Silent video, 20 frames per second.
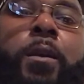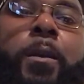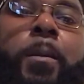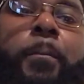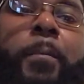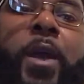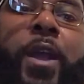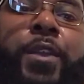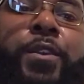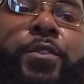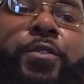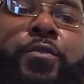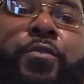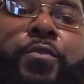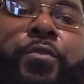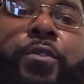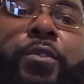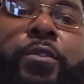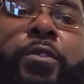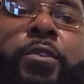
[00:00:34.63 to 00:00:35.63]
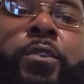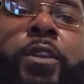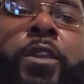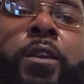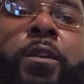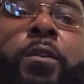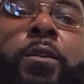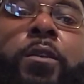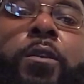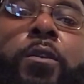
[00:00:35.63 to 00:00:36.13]
binaurally,
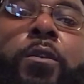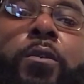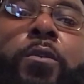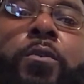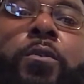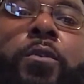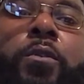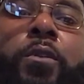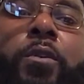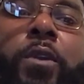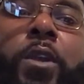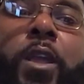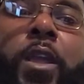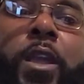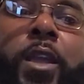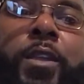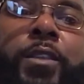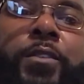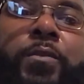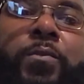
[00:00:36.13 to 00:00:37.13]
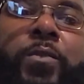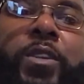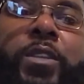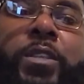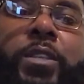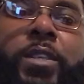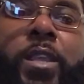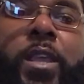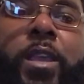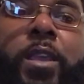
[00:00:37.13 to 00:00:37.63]
or as we
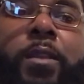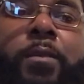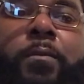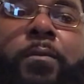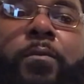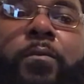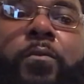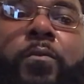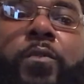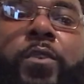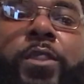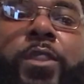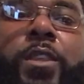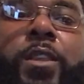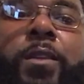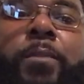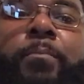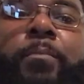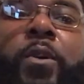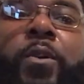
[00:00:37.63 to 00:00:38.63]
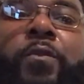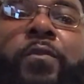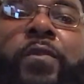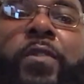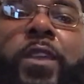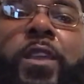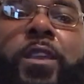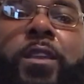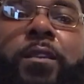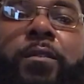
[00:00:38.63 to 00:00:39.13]
say, within both
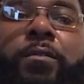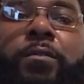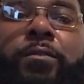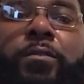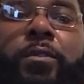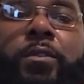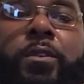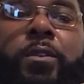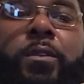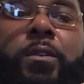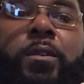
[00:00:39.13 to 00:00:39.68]
ears.